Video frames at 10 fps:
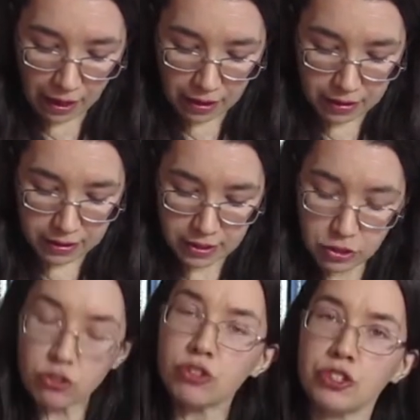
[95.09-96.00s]
is
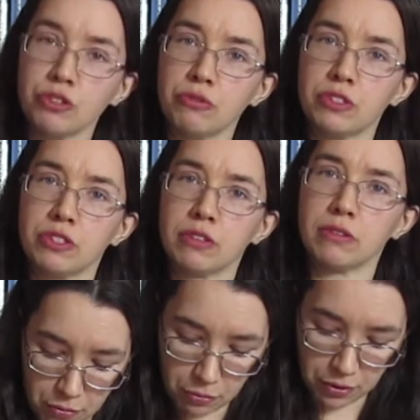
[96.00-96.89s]
introduced
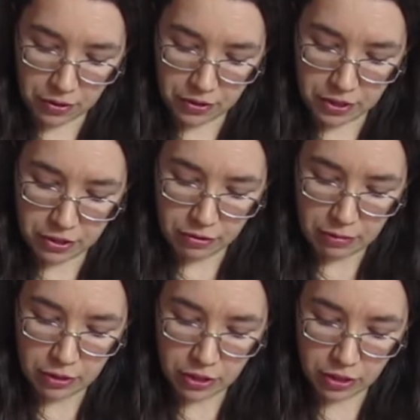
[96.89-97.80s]
with the
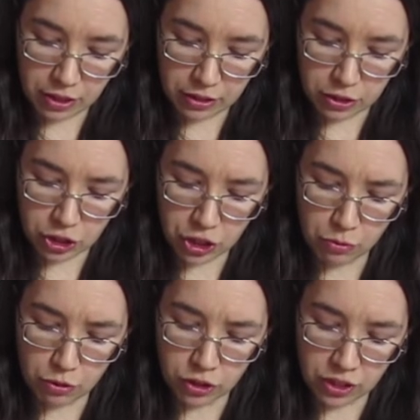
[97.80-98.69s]
description that she
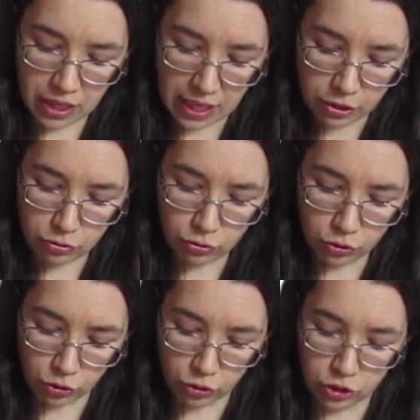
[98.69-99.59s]
was the natural
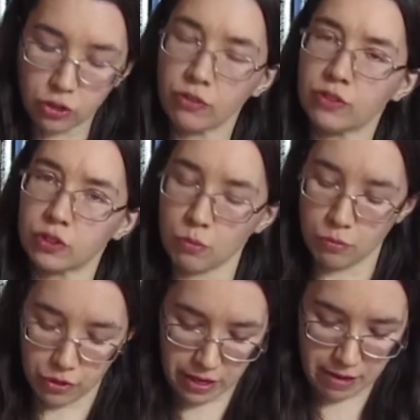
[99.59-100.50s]
daughter of
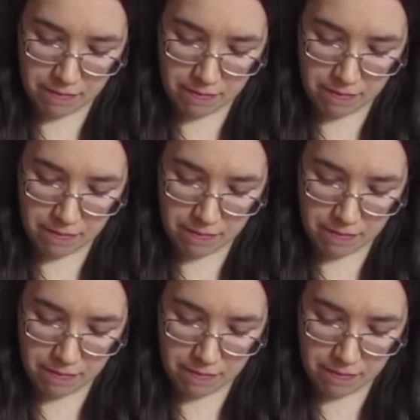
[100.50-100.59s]
somebody,